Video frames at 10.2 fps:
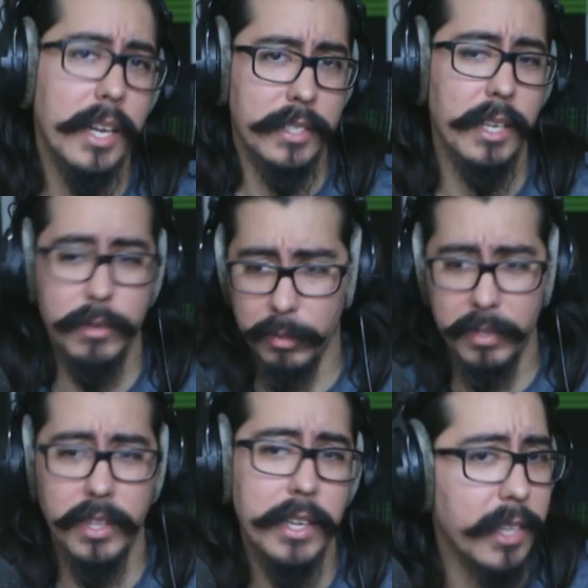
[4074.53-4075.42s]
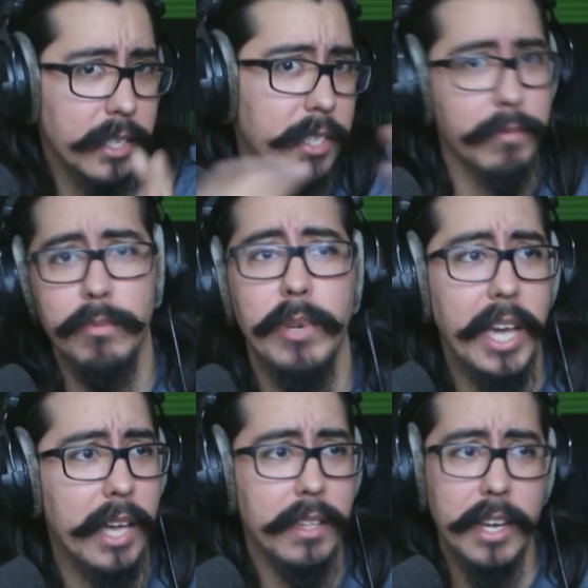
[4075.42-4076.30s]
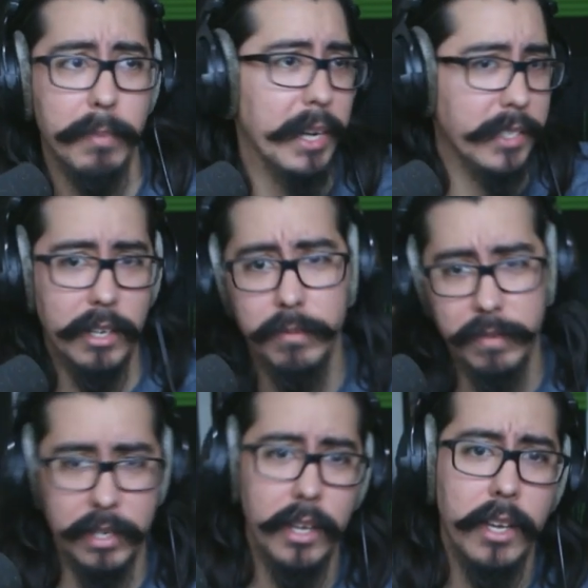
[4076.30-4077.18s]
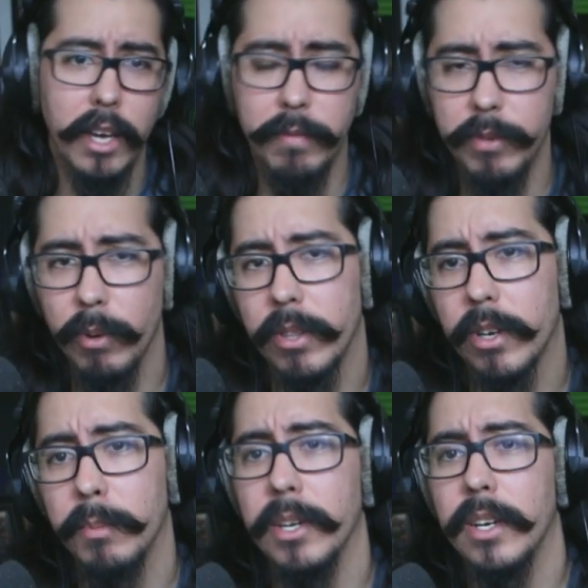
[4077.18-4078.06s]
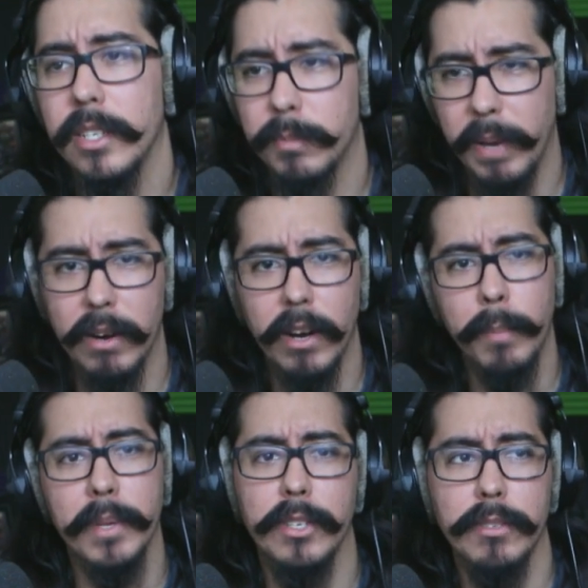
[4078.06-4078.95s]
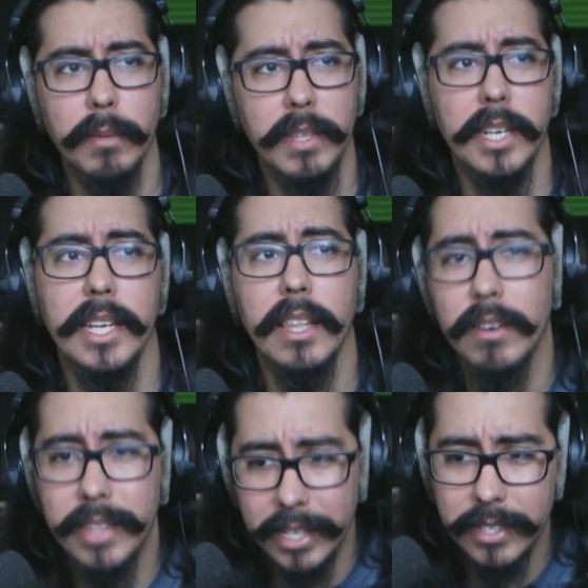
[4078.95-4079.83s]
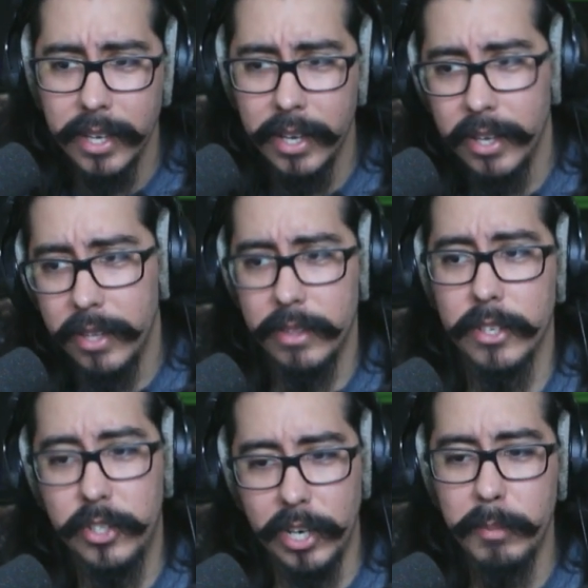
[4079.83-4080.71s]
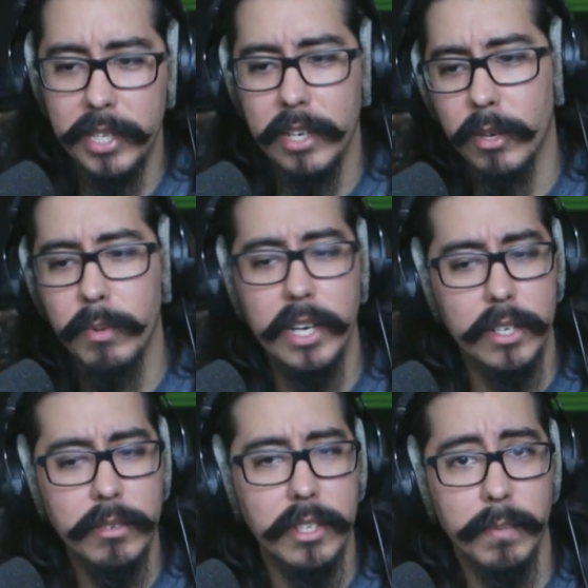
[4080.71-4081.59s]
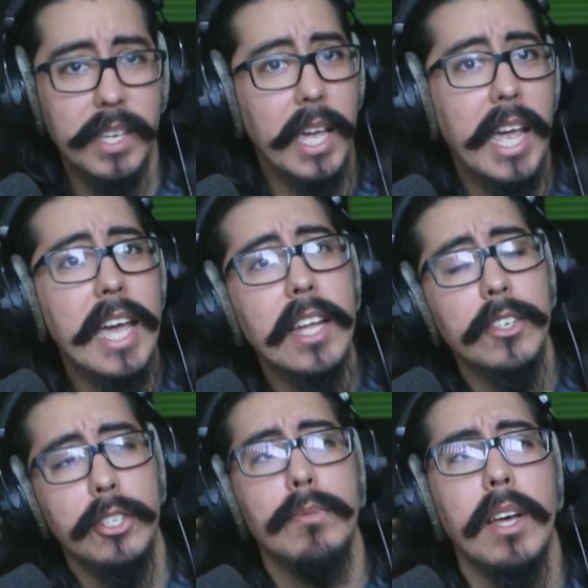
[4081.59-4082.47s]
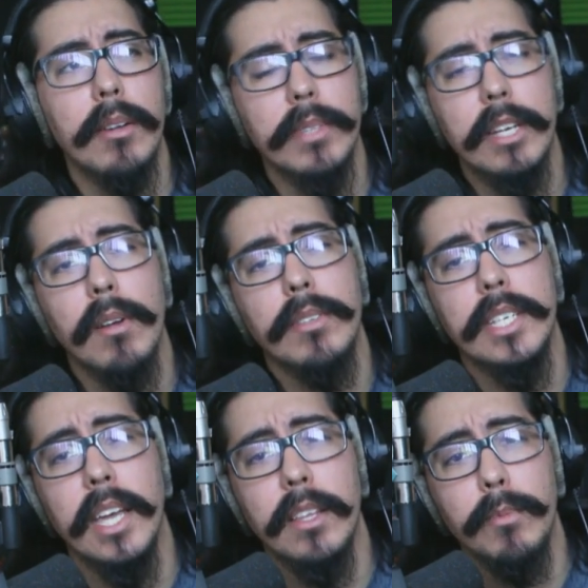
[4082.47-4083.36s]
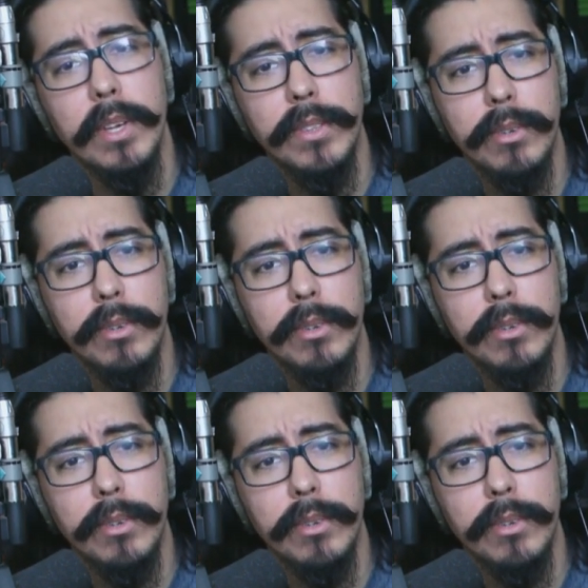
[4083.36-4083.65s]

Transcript: Like I said, something like this, if we had like myself and a few other communities pair up and do something together, that's legitimately a good way to do something. And you not only grow together